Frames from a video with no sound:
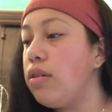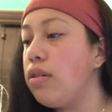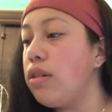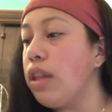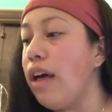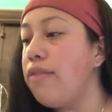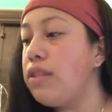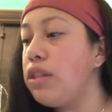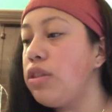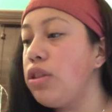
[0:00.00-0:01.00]

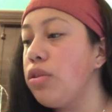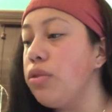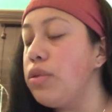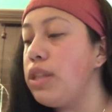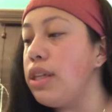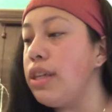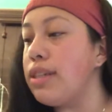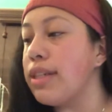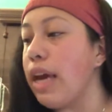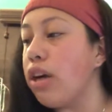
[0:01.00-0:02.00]
left to loosen and
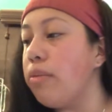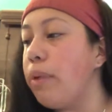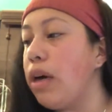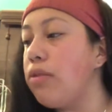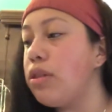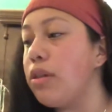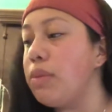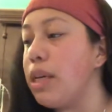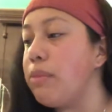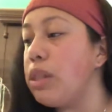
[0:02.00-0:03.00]
scatter about.
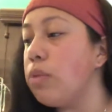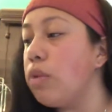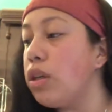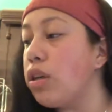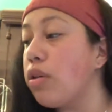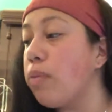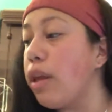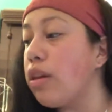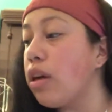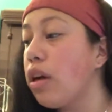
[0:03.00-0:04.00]
Sometimes he wondered
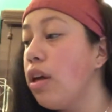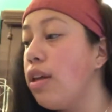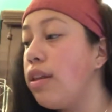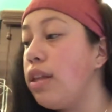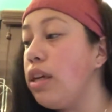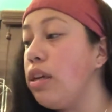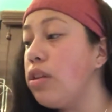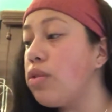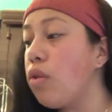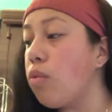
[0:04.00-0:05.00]
whether
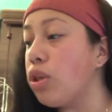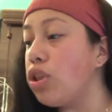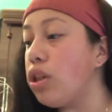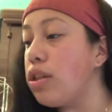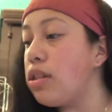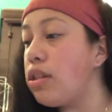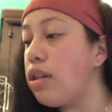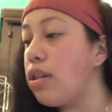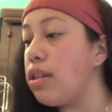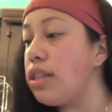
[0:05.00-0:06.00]
these were just
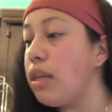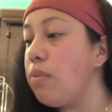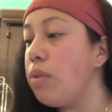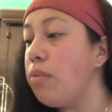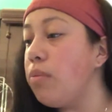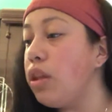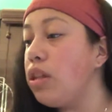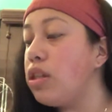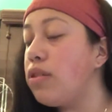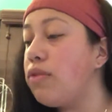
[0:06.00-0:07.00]
the same
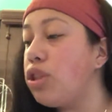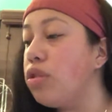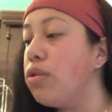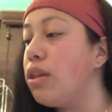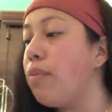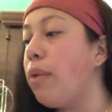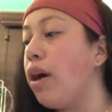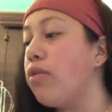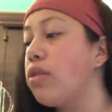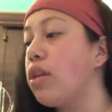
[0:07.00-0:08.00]
millions of shoes and
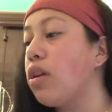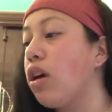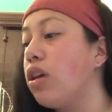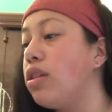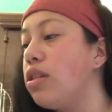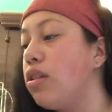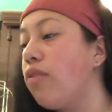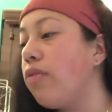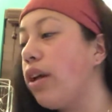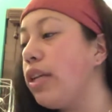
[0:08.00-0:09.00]
bottles and curtains in
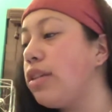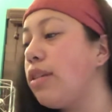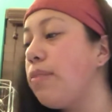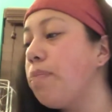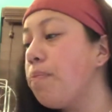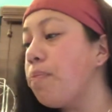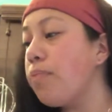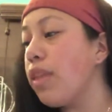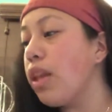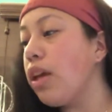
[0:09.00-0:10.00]
flight.
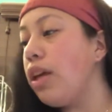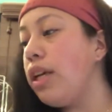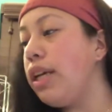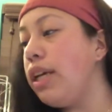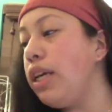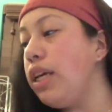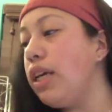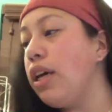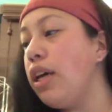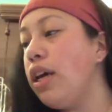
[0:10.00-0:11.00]

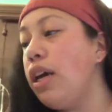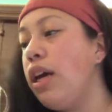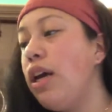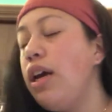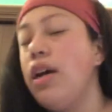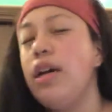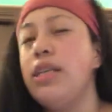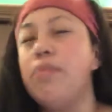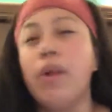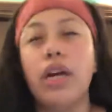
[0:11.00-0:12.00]
He
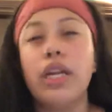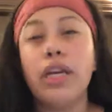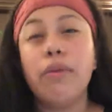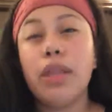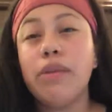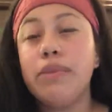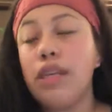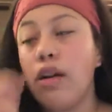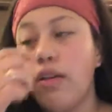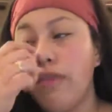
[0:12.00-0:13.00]
is bargaining with
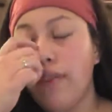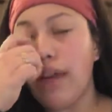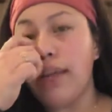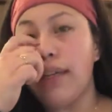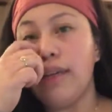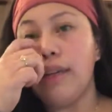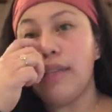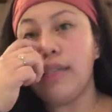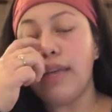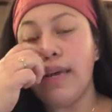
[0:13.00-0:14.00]
himself and
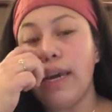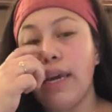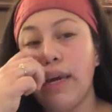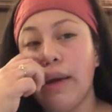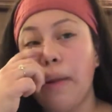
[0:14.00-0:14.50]
saying,